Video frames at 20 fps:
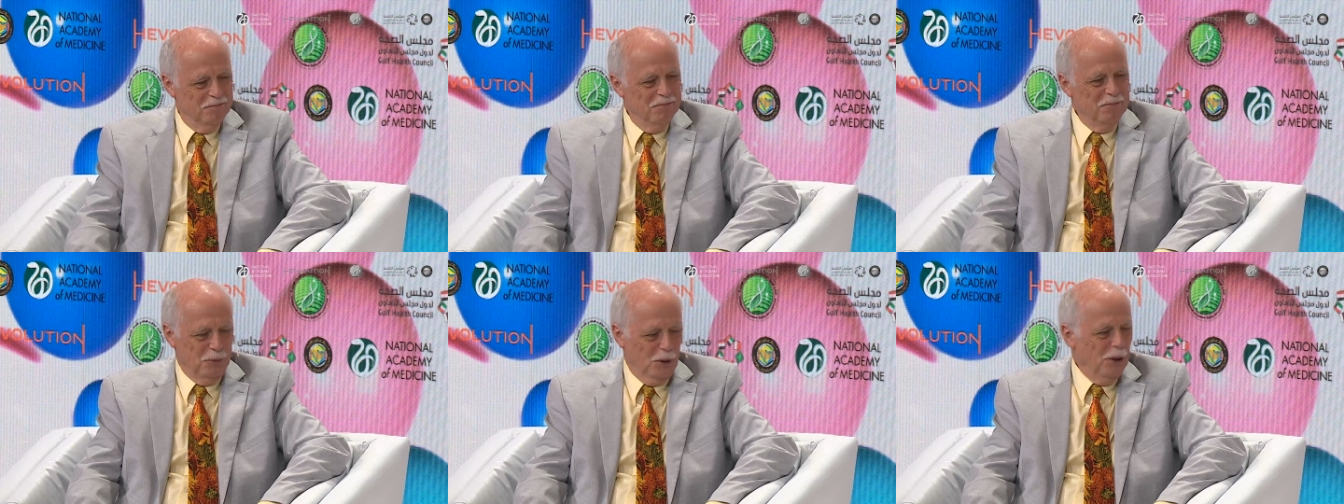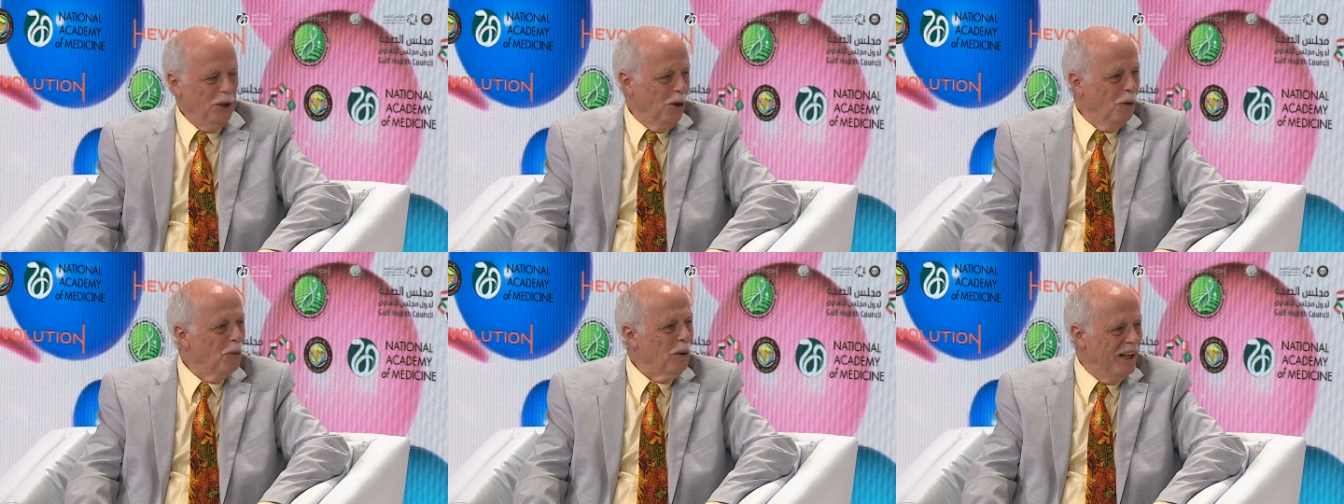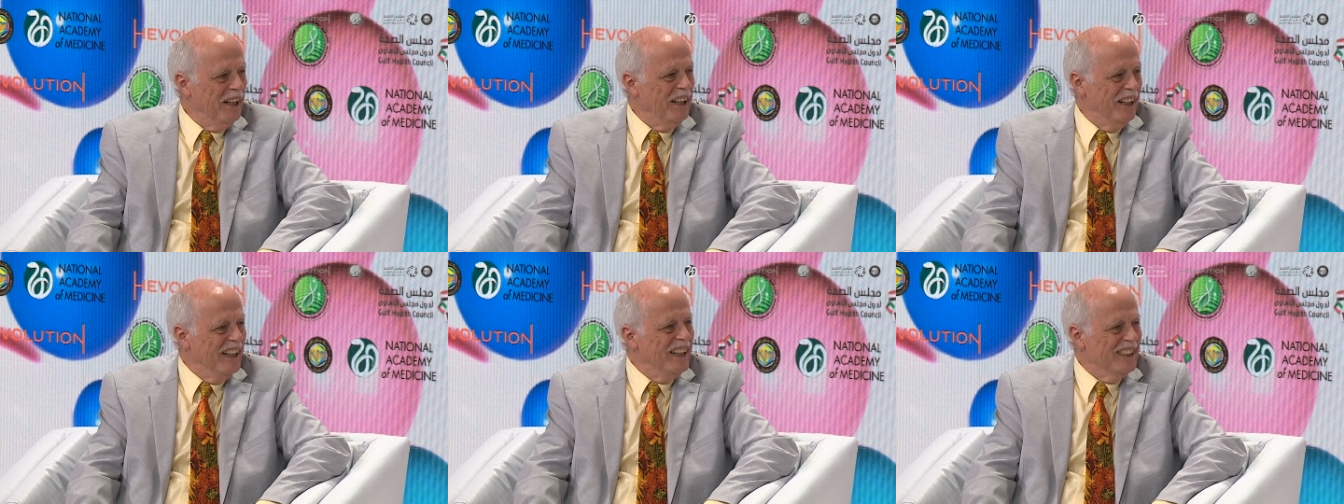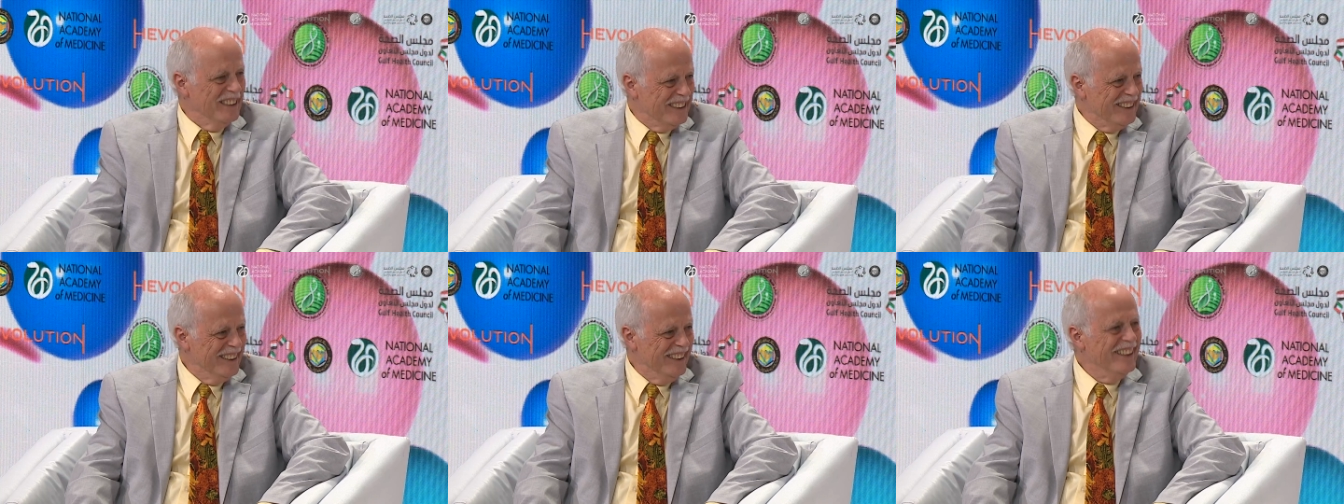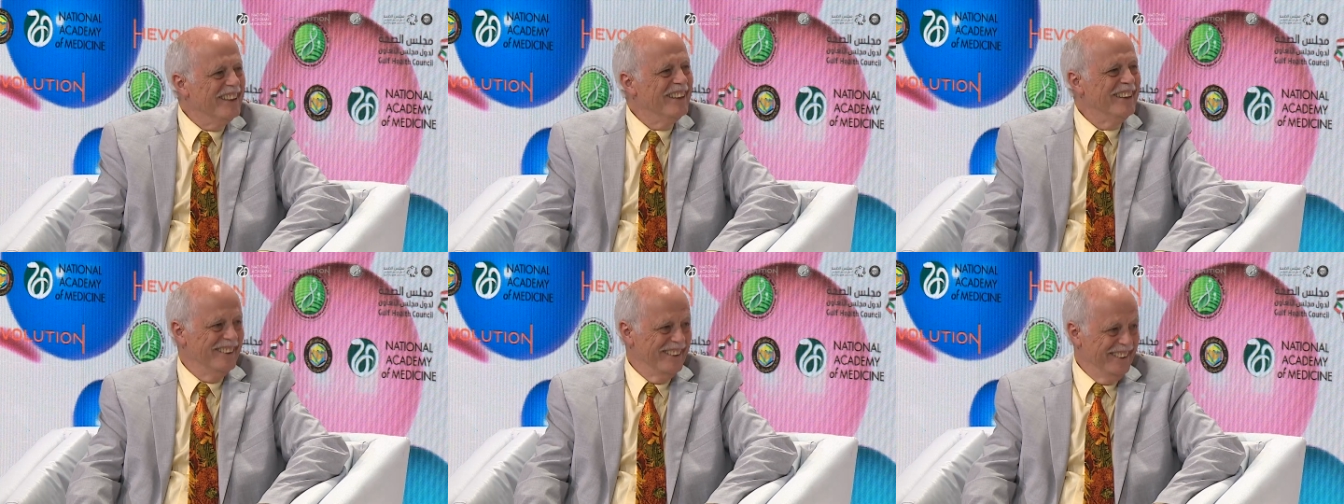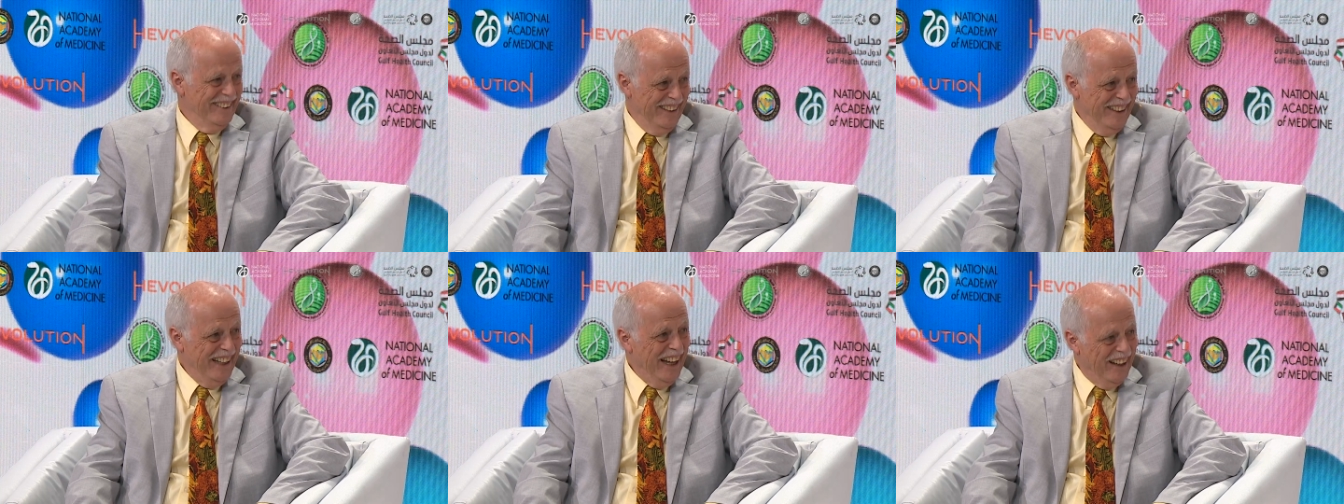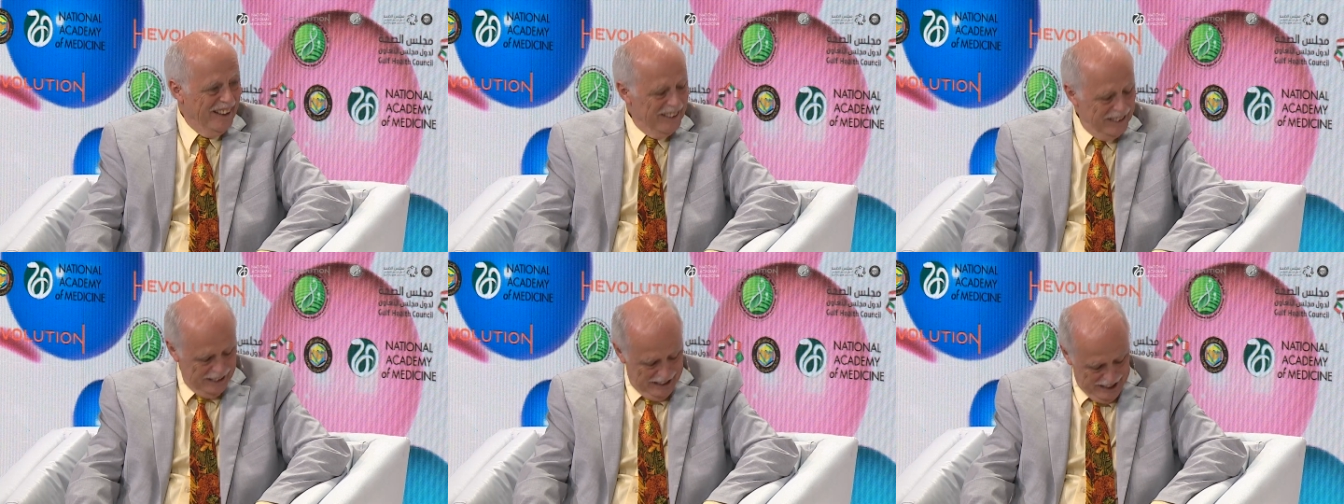"Primum non nocere," first do no